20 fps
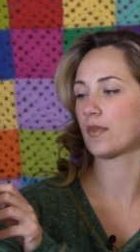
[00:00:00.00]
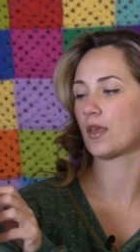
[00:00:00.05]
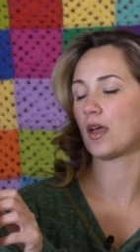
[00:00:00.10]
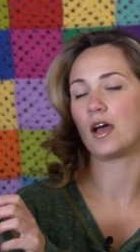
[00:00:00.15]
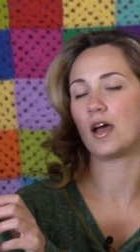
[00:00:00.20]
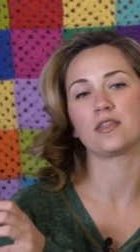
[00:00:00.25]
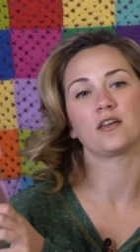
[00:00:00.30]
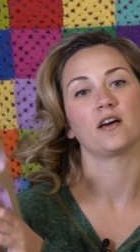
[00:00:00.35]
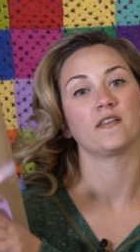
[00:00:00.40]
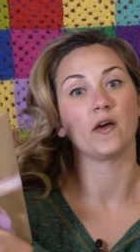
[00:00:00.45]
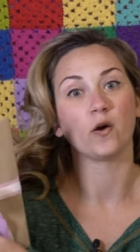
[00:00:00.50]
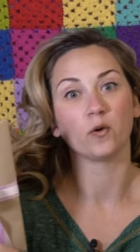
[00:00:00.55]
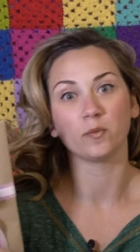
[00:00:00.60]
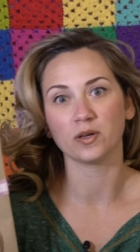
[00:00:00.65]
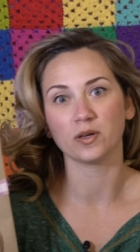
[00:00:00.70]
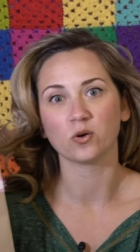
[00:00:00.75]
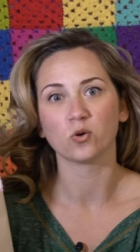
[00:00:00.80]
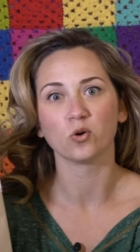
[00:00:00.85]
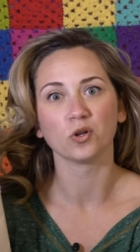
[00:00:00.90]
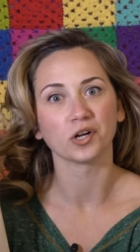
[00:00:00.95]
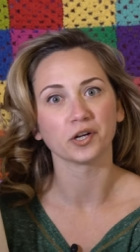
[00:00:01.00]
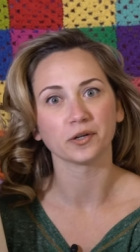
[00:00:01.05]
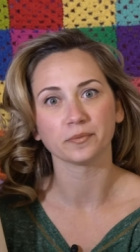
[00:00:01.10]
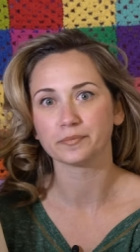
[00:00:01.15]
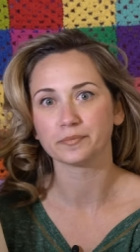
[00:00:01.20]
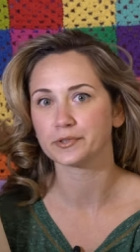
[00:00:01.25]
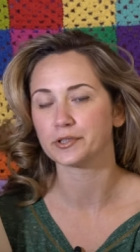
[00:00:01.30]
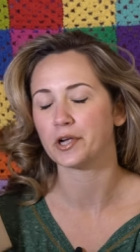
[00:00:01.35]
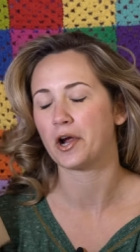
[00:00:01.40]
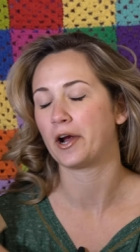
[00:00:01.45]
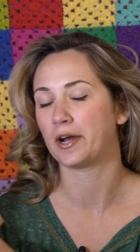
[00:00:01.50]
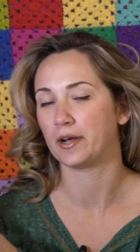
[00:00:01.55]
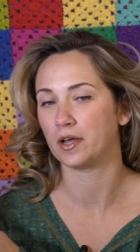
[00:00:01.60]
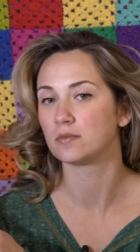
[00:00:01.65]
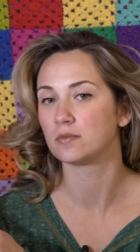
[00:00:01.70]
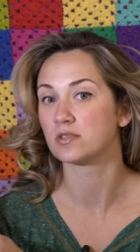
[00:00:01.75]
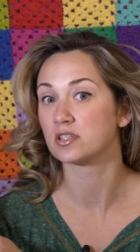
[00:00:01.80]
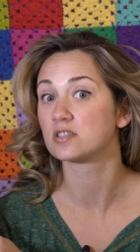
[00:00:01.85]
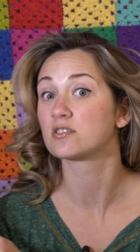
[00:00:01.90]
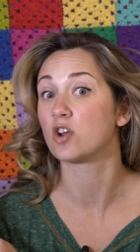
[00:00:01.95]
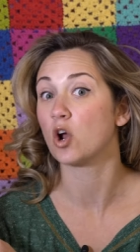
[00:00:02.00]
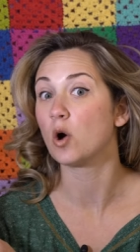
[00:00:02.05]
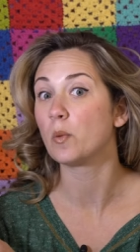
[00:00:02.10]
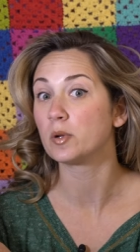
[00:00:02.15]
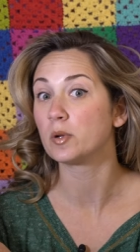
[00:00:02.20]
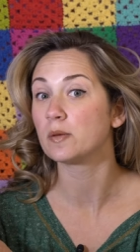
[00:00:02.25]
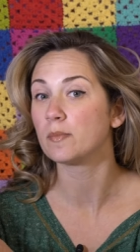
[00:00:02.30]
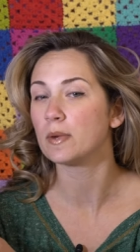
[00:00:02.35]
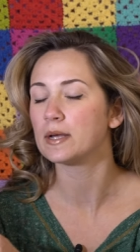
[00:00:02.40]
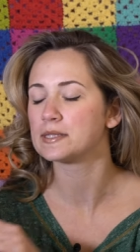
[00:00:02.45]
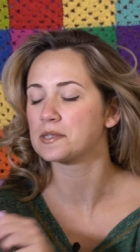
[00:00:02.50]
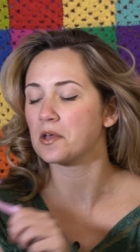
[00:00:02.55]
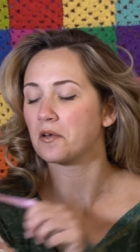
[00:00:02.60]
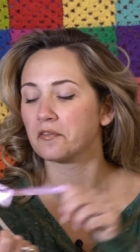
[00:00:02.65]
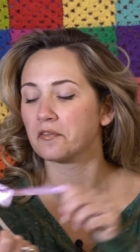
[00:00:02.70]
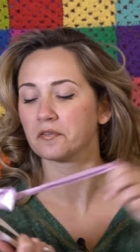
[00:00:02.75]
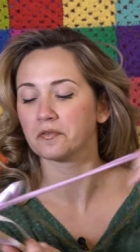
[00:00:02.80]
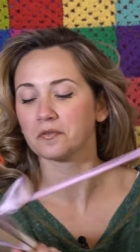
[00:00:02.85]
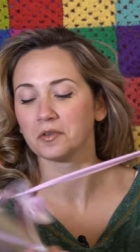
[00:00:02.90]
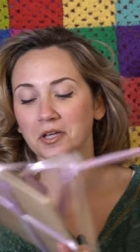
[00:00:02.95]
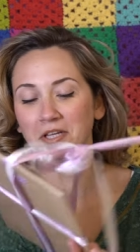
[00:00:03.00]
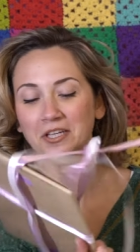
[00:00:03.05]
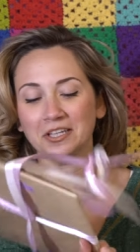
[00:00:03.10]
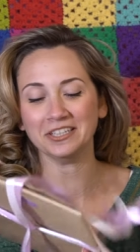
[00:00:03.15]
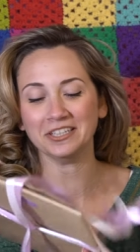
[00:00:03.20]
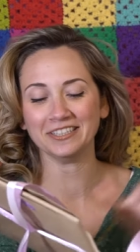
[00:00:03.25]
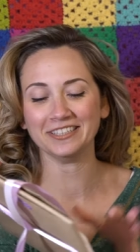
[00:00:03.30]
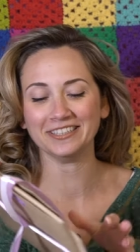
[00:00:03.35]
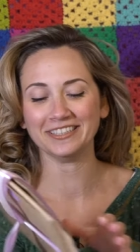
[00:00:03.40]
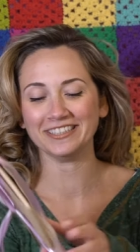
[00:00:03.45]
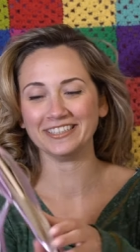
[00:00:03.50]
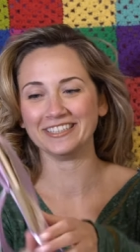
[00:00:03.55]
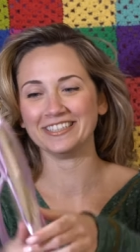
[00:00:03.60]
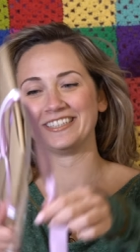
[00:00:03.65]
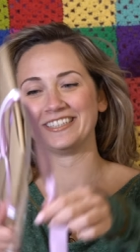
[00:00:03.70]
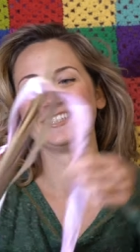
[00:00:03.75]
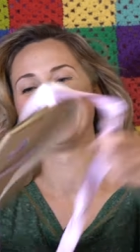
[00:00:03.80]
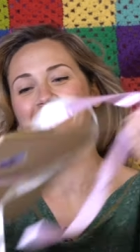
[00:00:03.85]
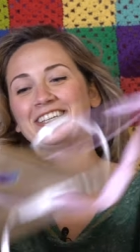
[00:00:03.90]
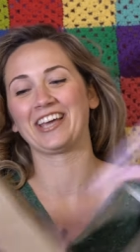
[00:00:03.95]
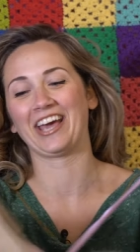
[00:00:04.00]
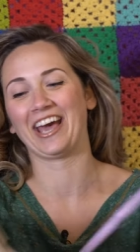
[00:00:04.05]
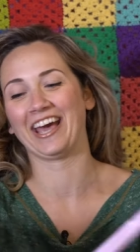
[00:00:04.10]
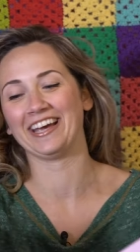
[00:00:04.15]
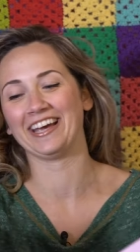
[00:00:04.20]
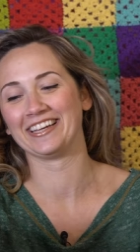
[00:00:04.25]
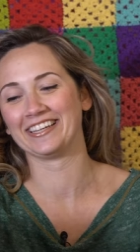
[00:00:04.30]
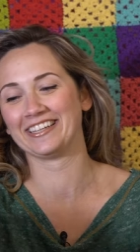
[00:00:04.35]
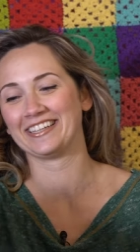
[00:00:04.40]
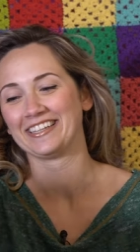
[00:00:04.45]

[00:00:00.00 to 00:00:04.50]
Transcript: I thought that would be cooler. Sorry, I'm just gonna open it myself. okay.